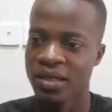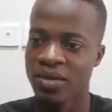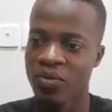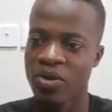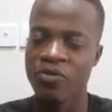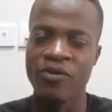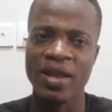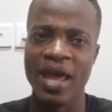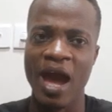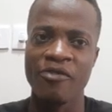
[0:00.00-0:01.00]
when we find
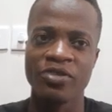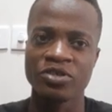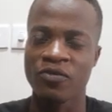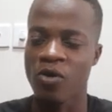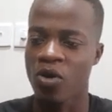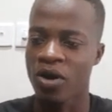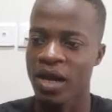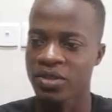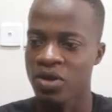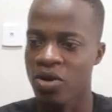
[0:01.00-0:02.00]
the average of all
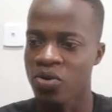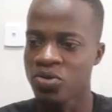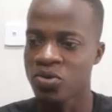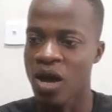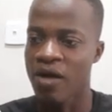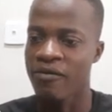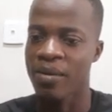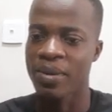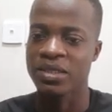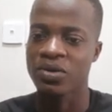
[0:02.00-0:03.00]
that, we are going to have a
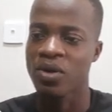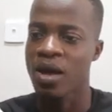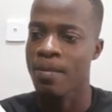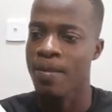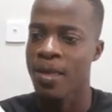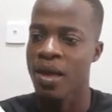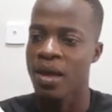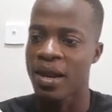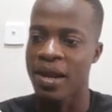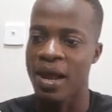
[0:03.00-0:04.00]
particular
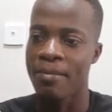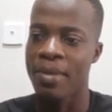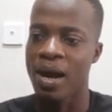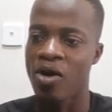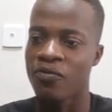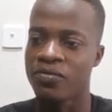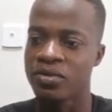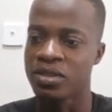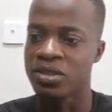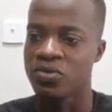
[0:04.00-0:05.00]
number of
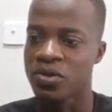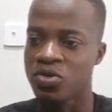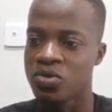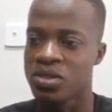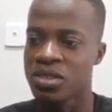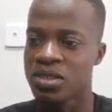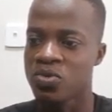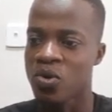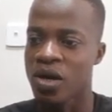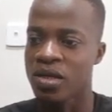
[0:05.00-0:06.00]
this one. So this
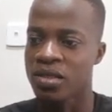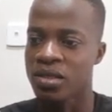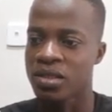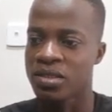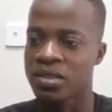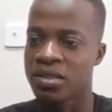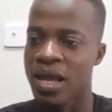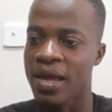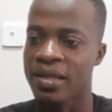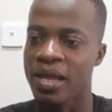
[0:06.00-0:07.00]
one is
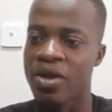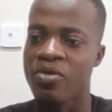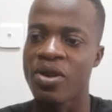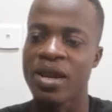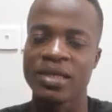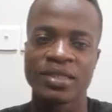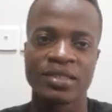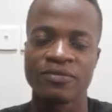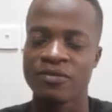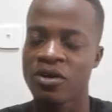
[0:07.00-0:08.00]
like the
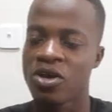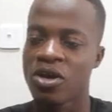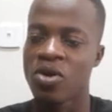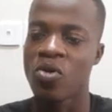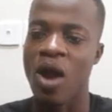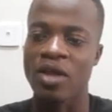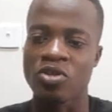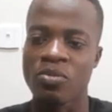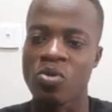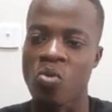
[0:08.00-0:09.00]
relative
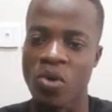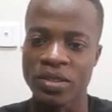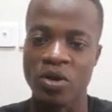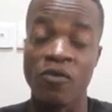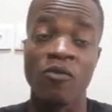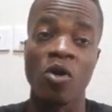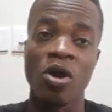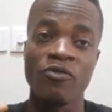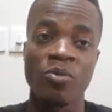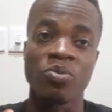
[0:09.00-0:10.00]
atomic weight of,
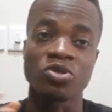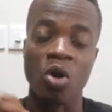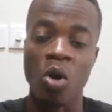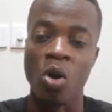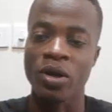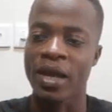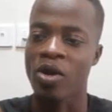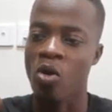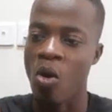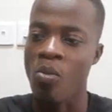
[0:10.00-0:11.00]
if you put all the
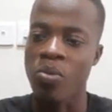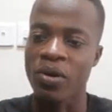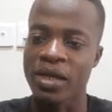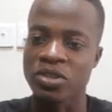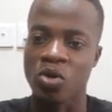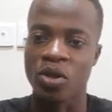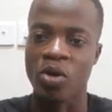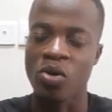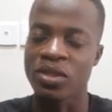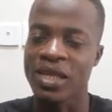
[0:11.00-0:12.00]
components or the
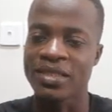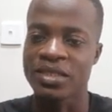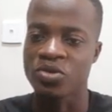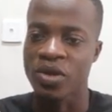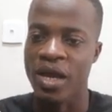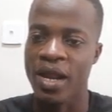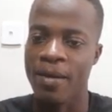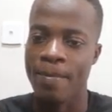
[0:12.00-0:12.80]
contents together.